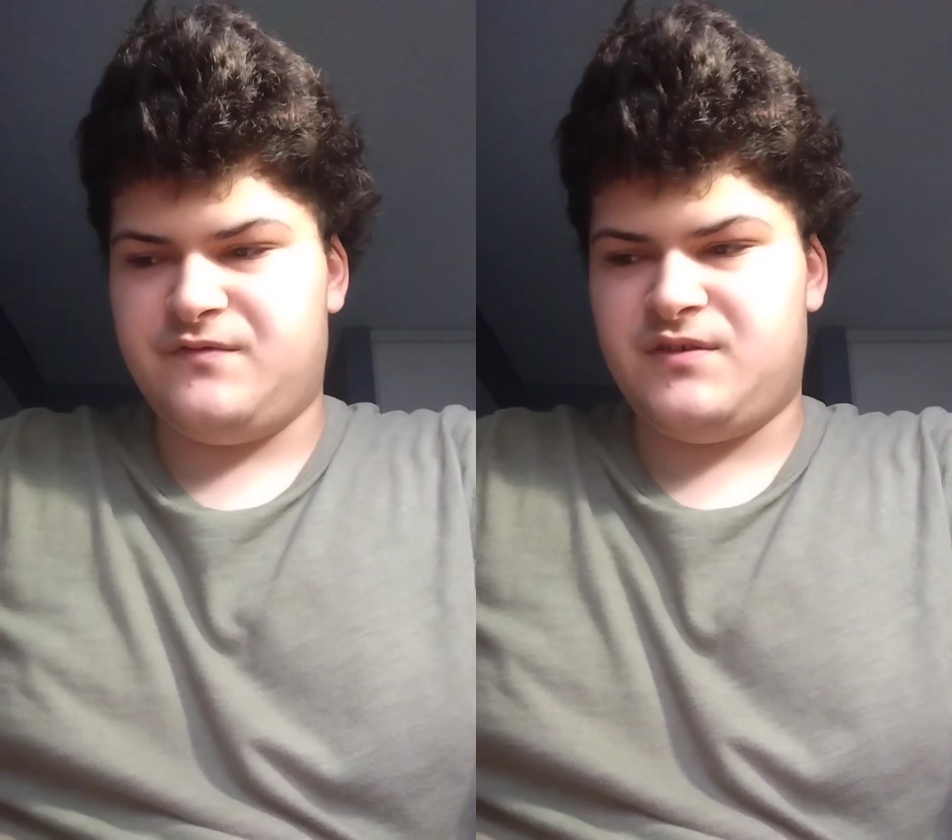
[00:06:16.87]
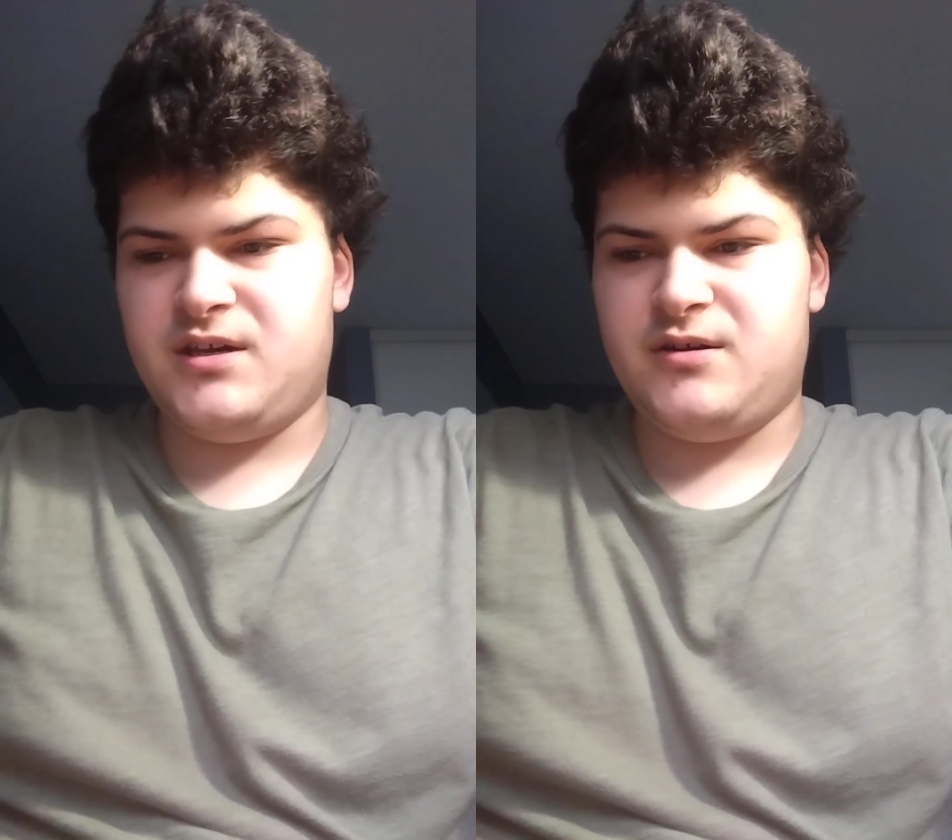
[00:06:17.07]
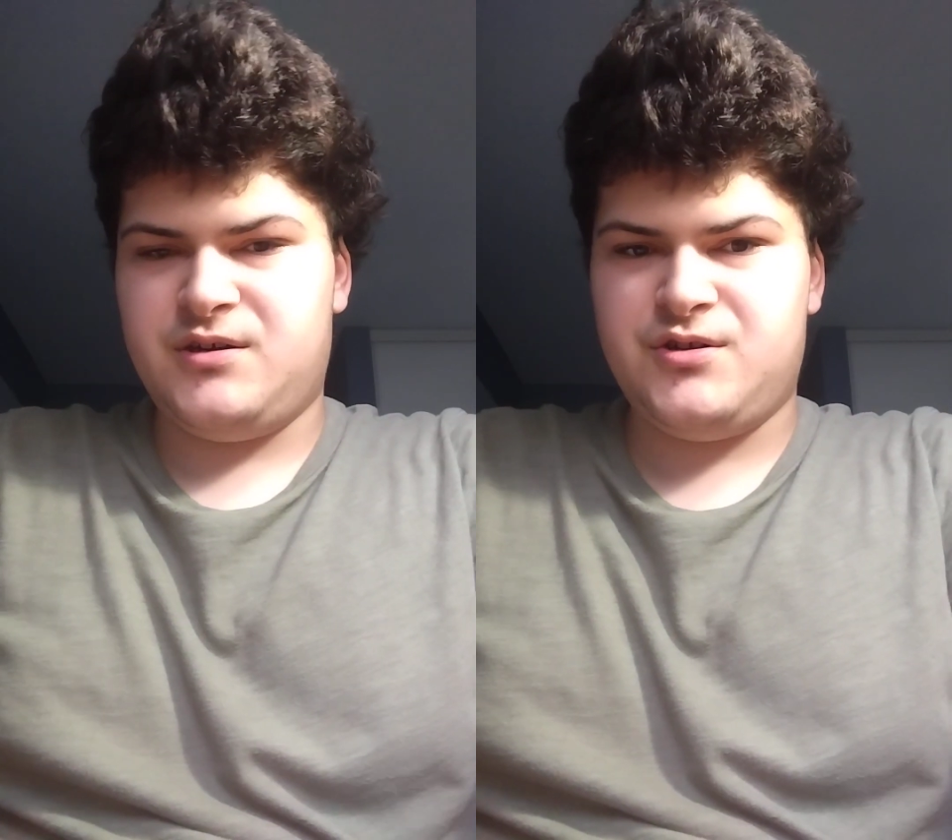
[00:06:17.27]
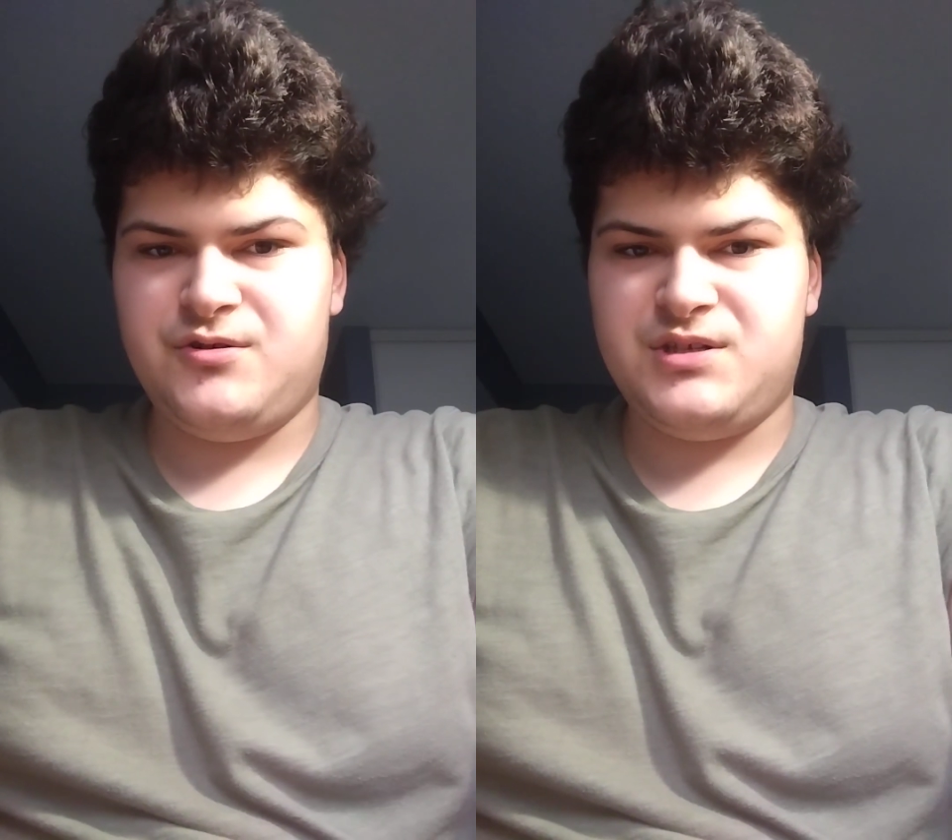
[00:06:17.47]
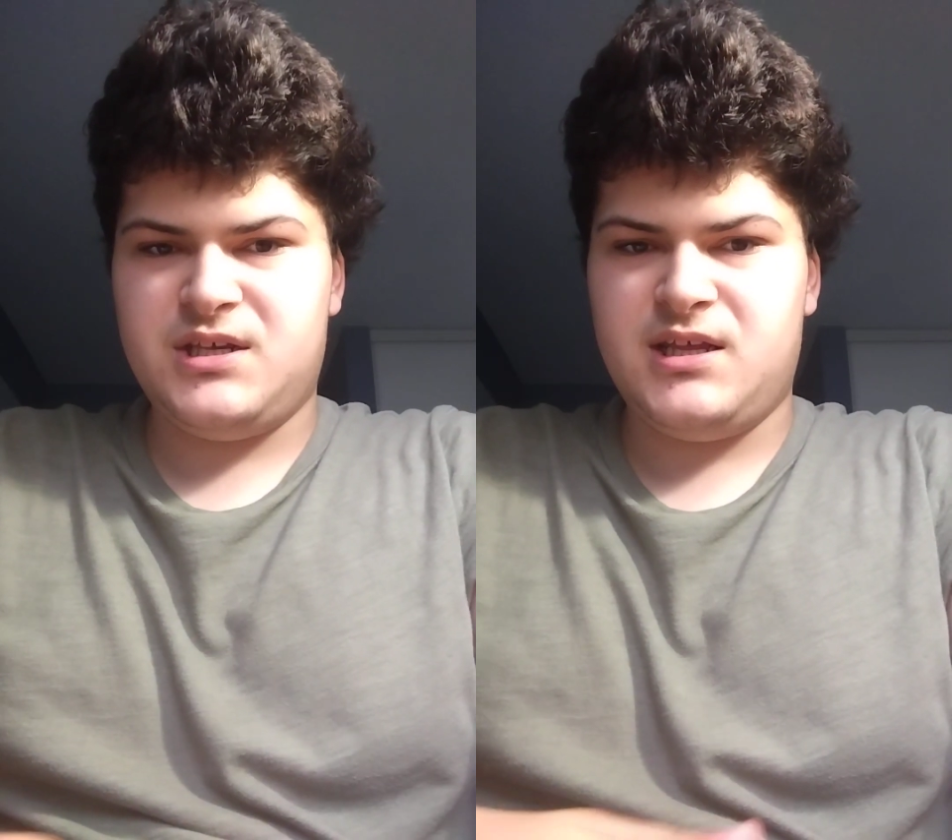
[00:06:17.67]
of
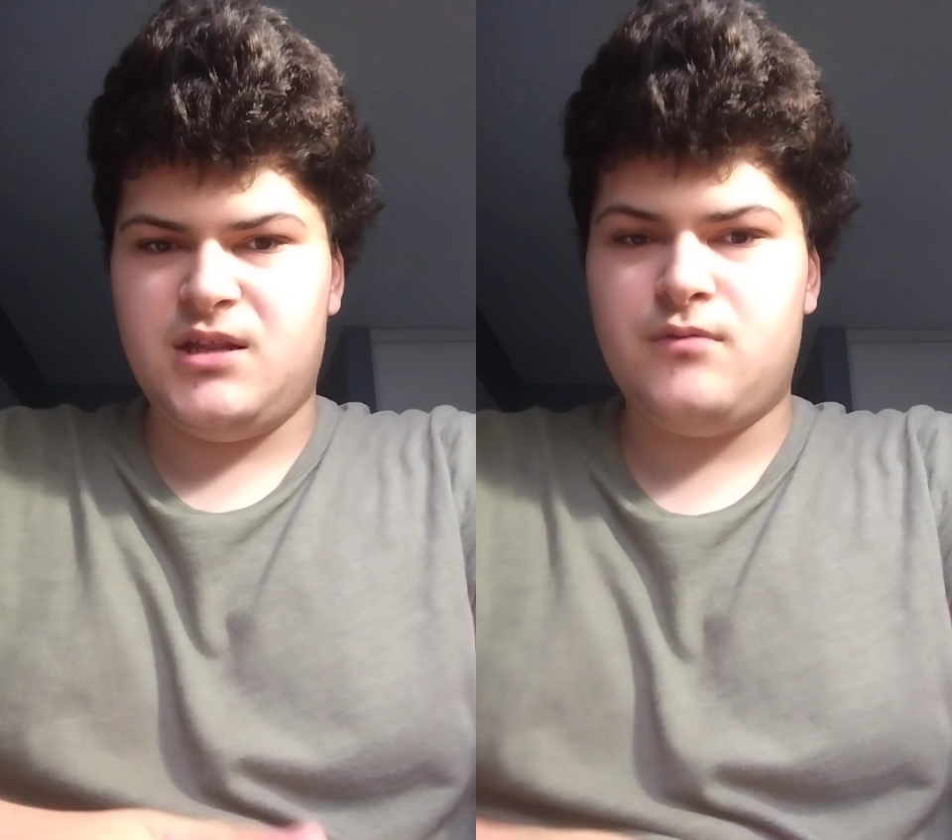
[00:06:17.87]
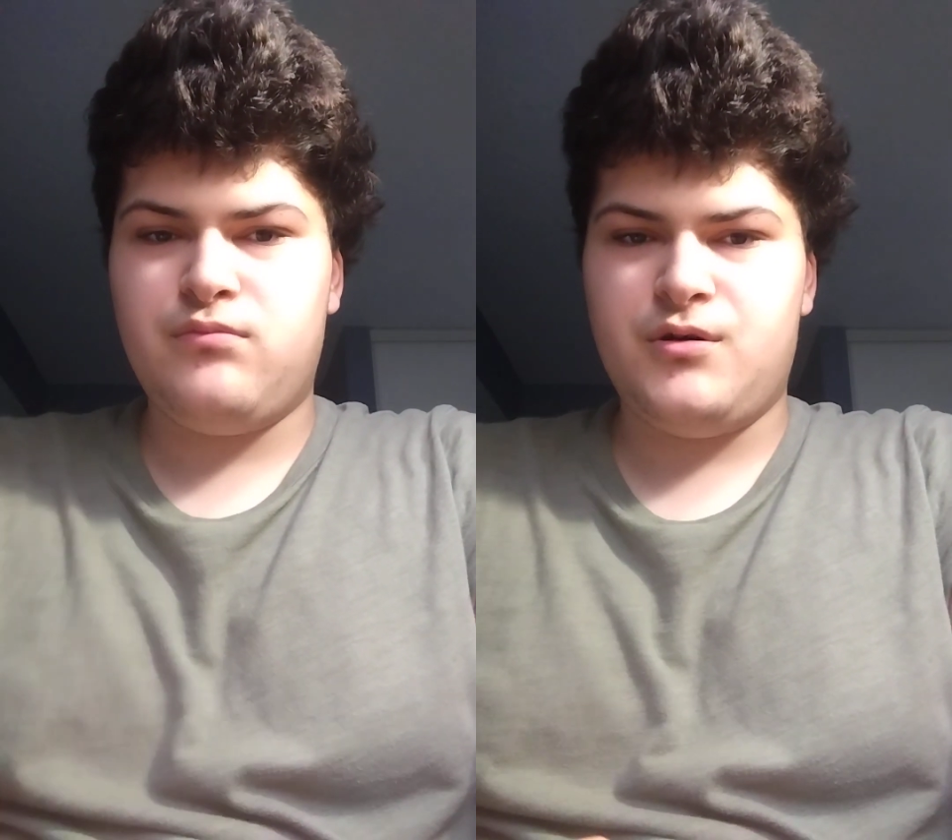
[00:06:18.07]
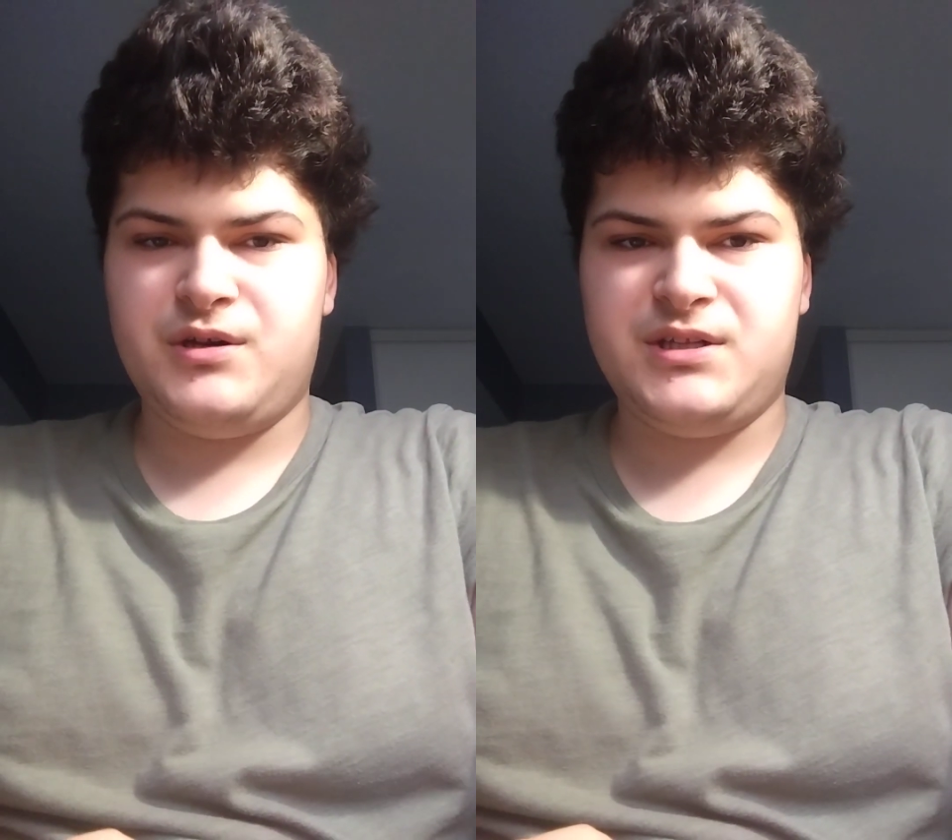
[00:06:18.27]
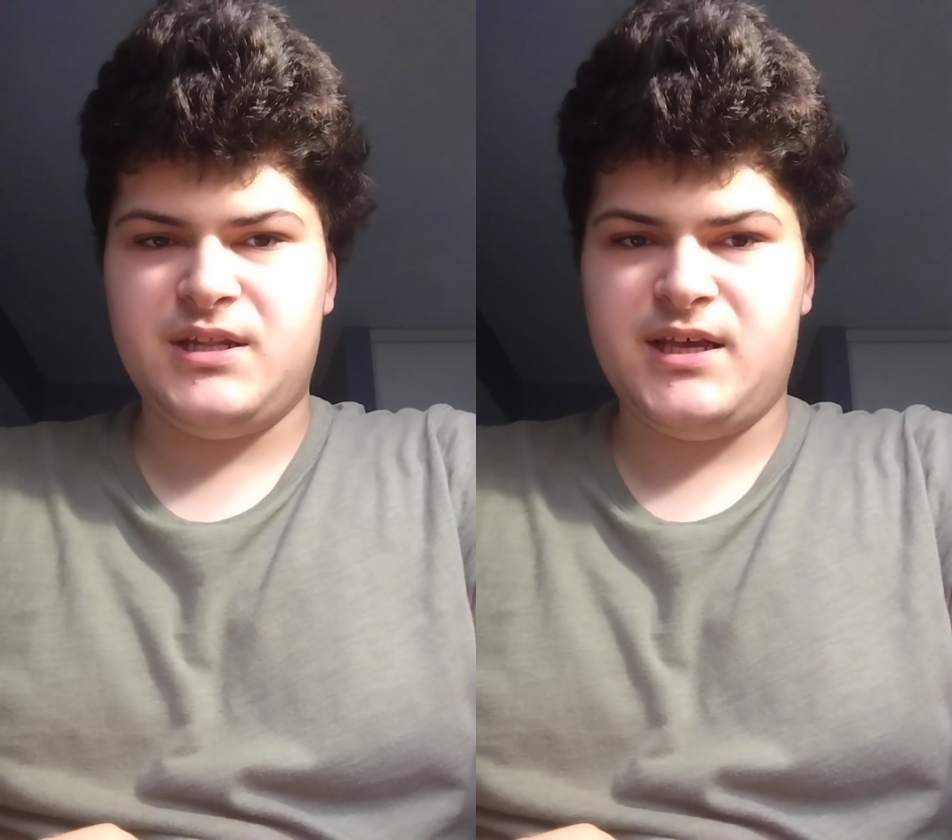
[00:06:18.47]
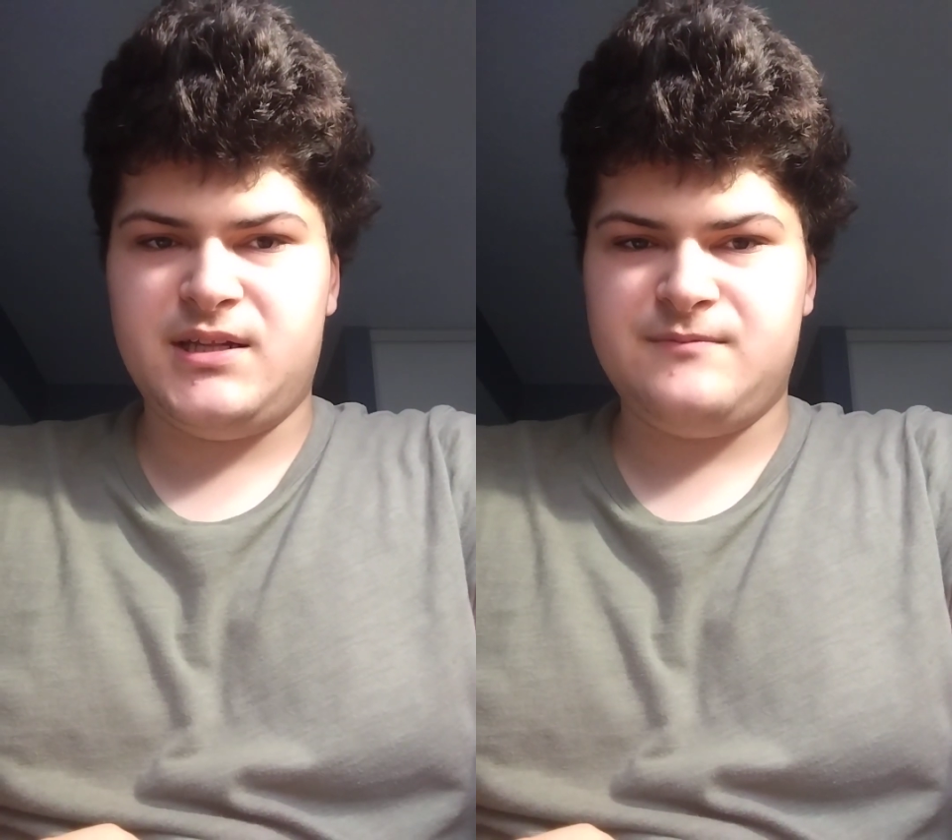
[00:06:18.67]
characters in the book
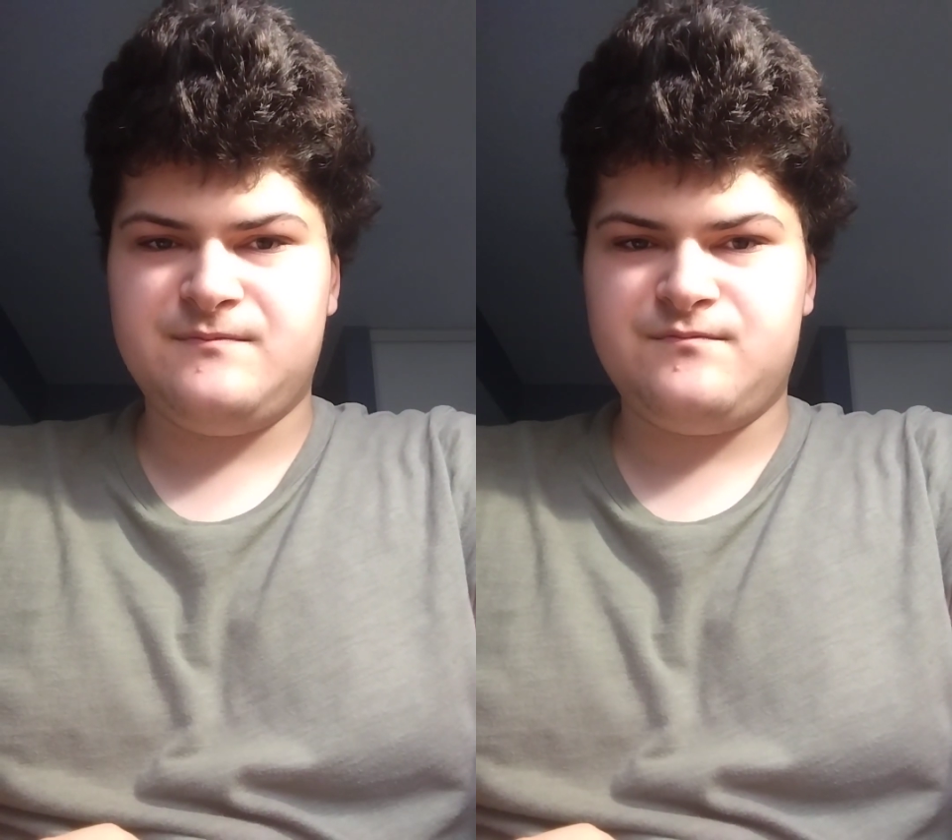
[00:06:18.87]
that